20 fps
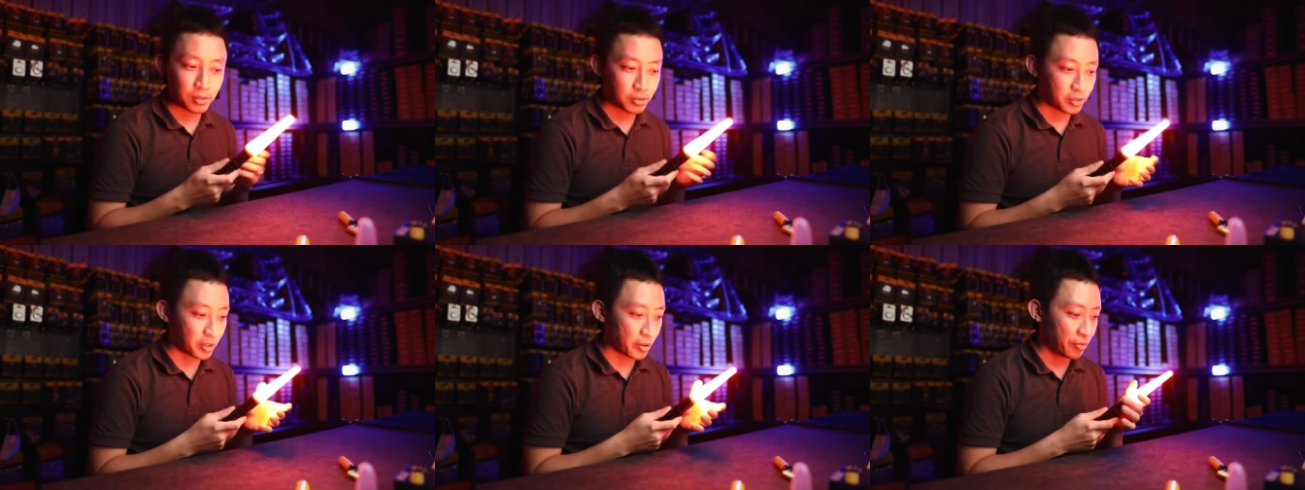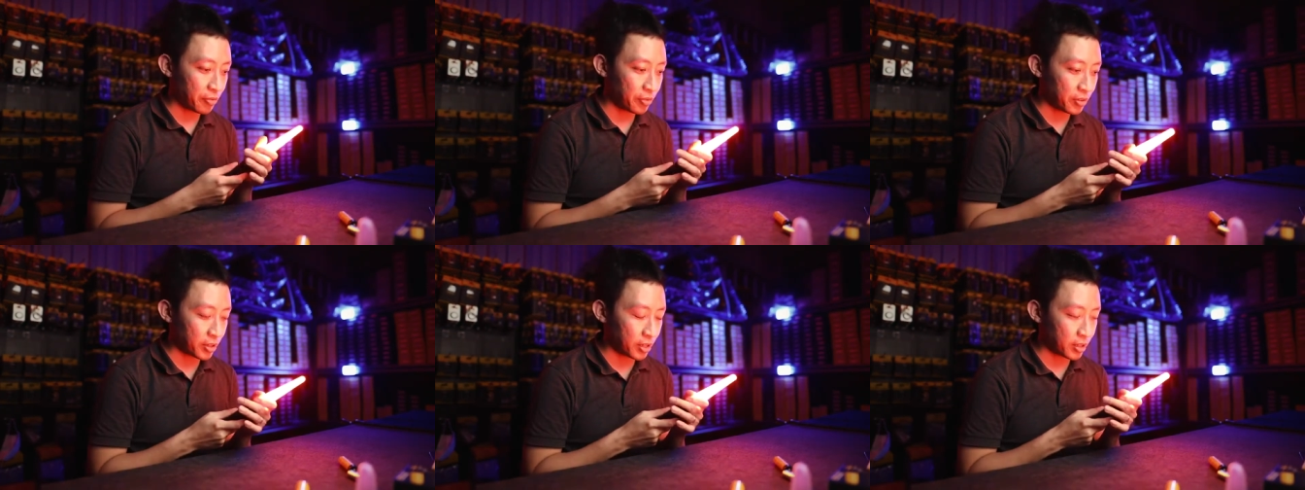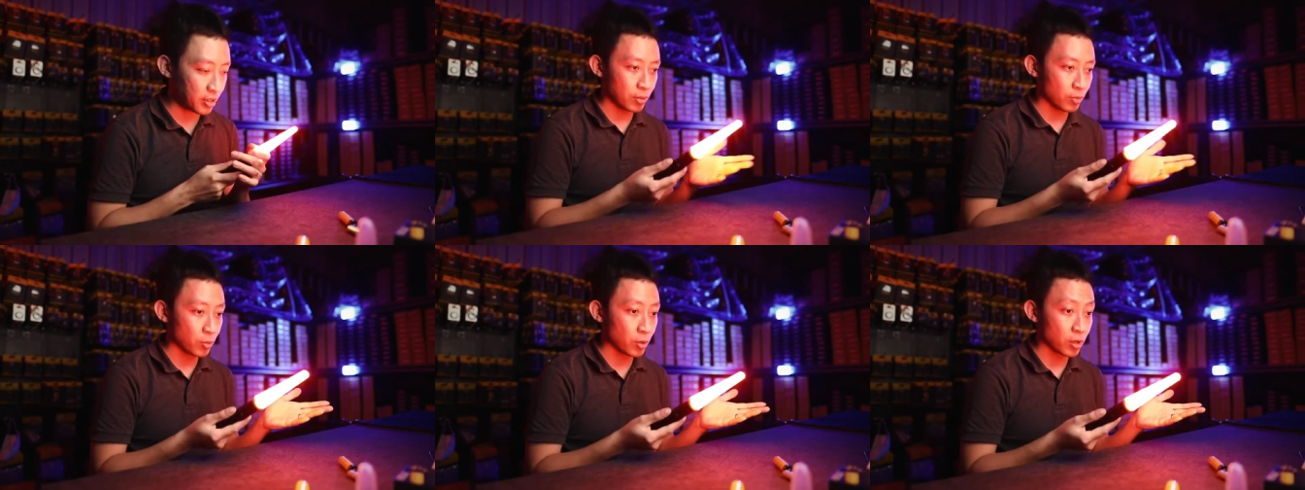
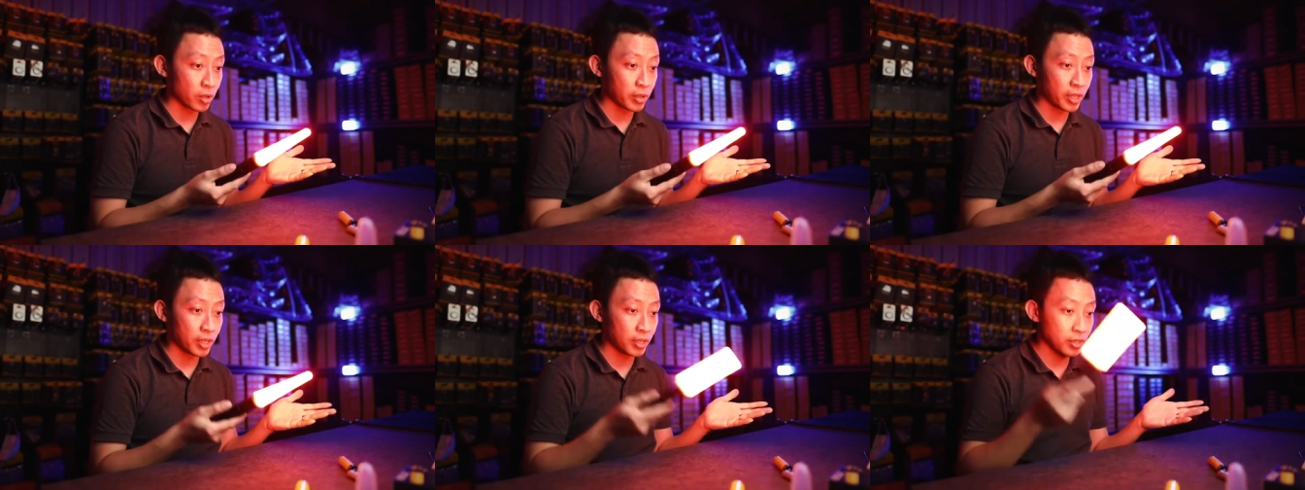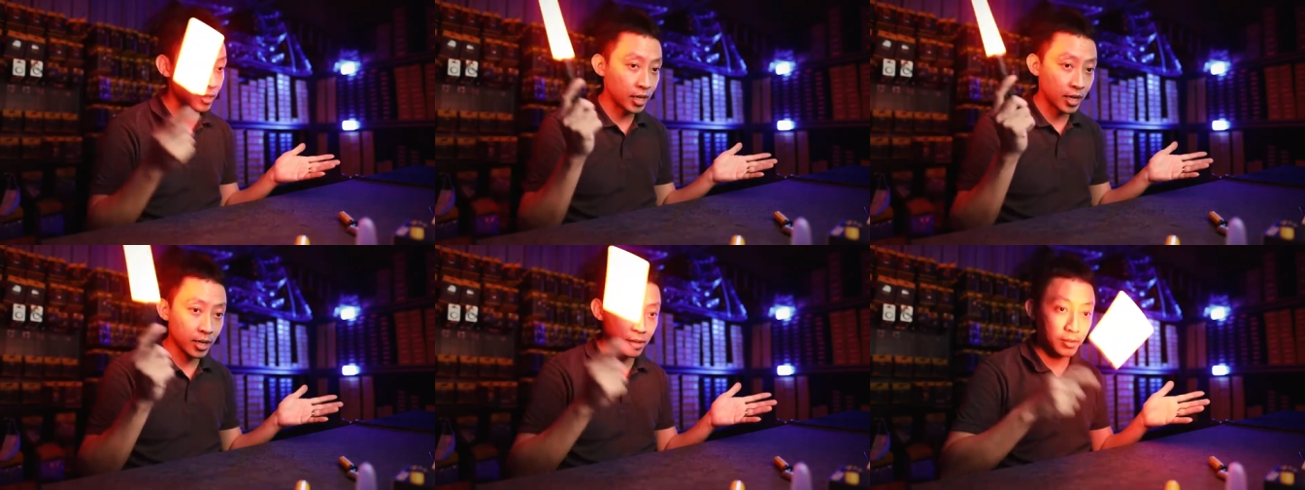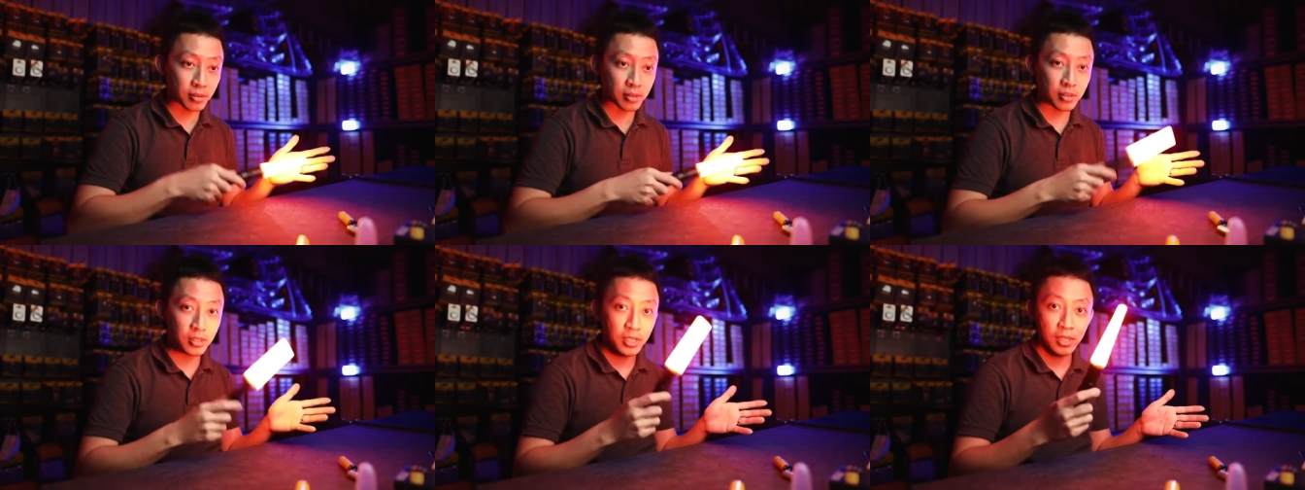traffic, warning
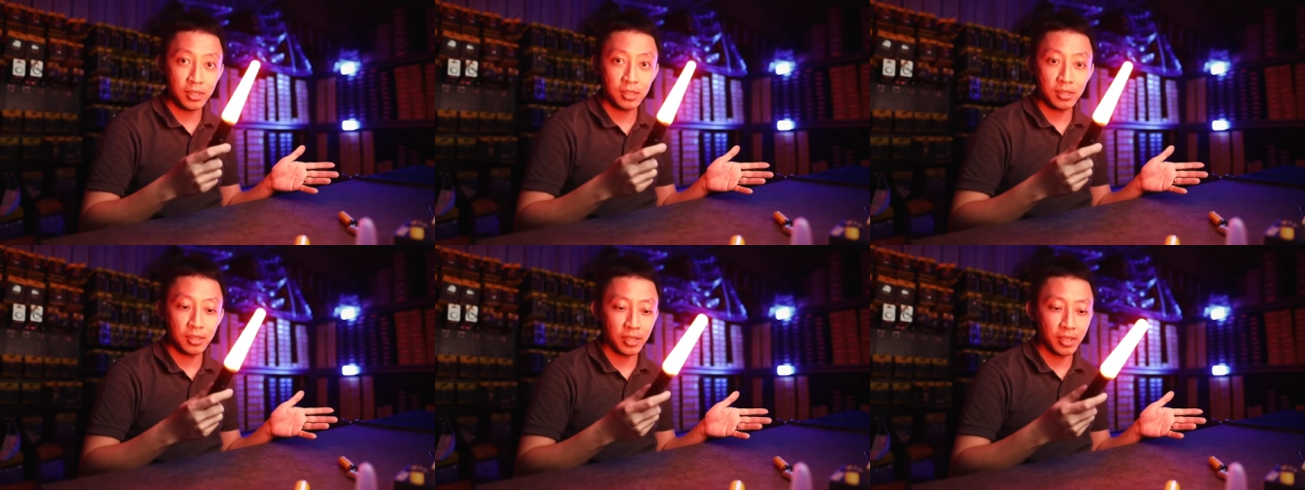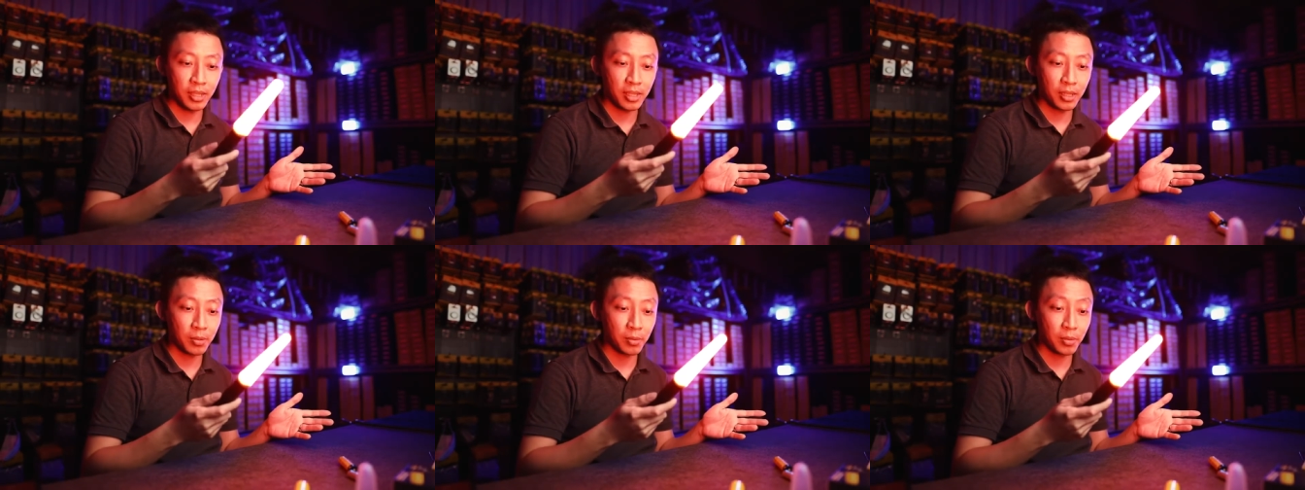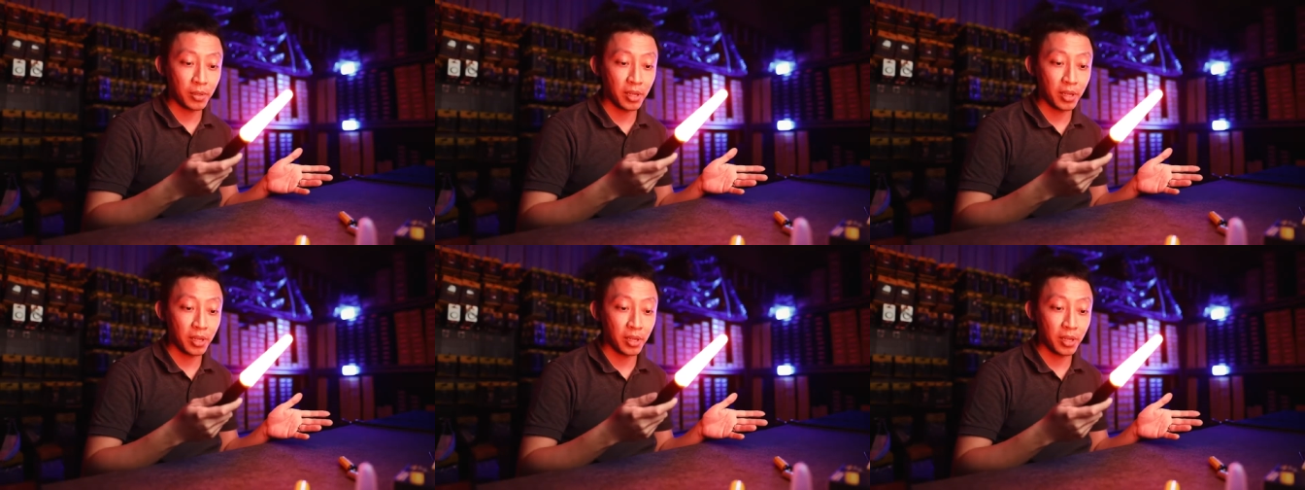down, signaling,